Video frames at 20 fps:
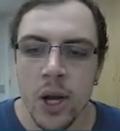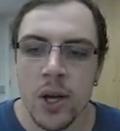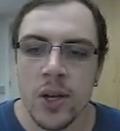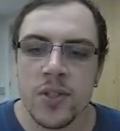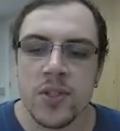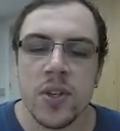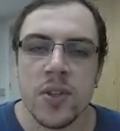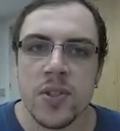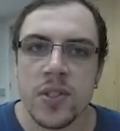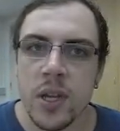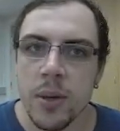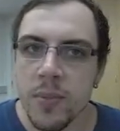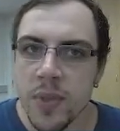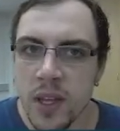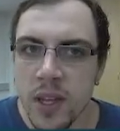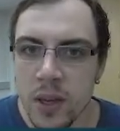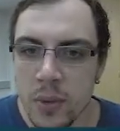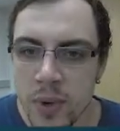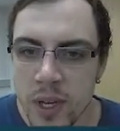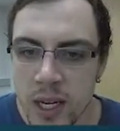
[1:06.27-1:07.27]
So
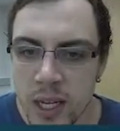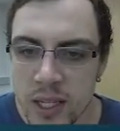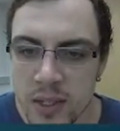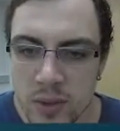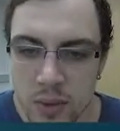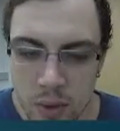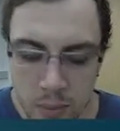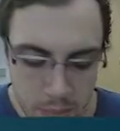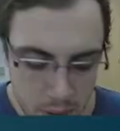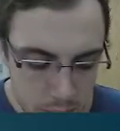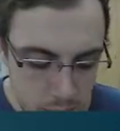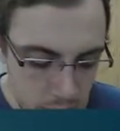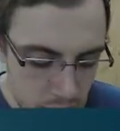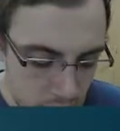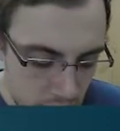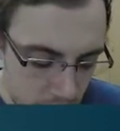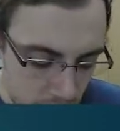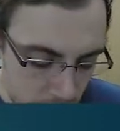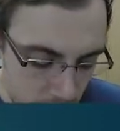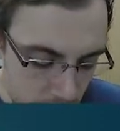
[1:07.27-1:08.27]
something that we need to remember
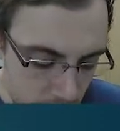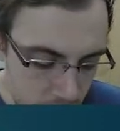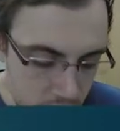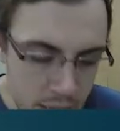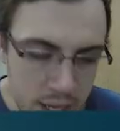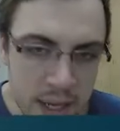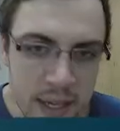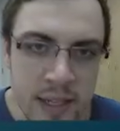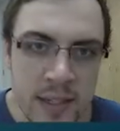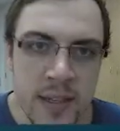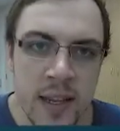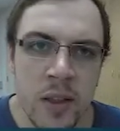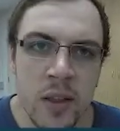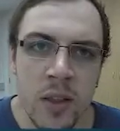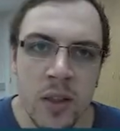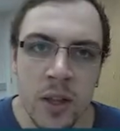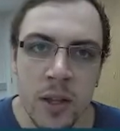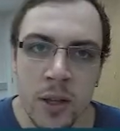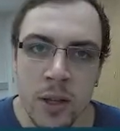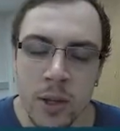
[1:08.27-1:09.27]
here is
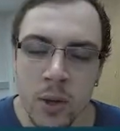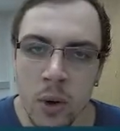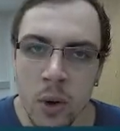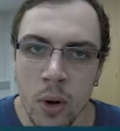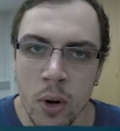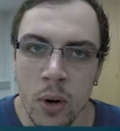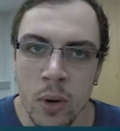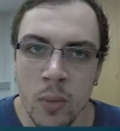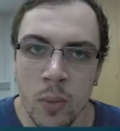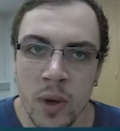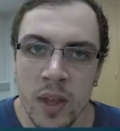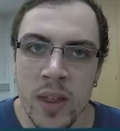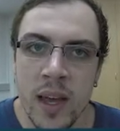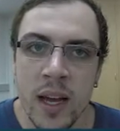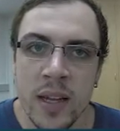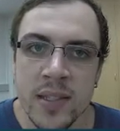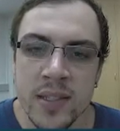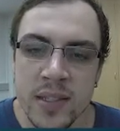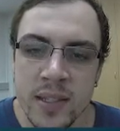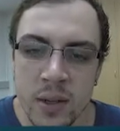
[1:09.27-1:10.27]
the law with
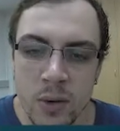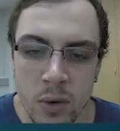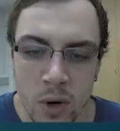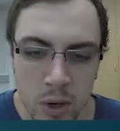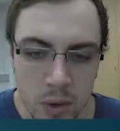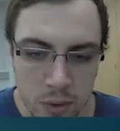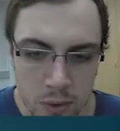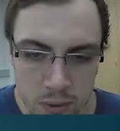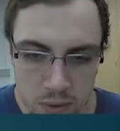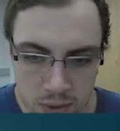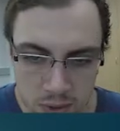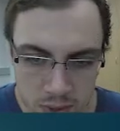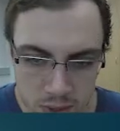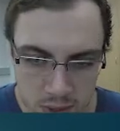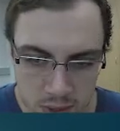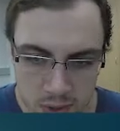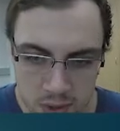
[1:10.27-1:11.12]
our zeros.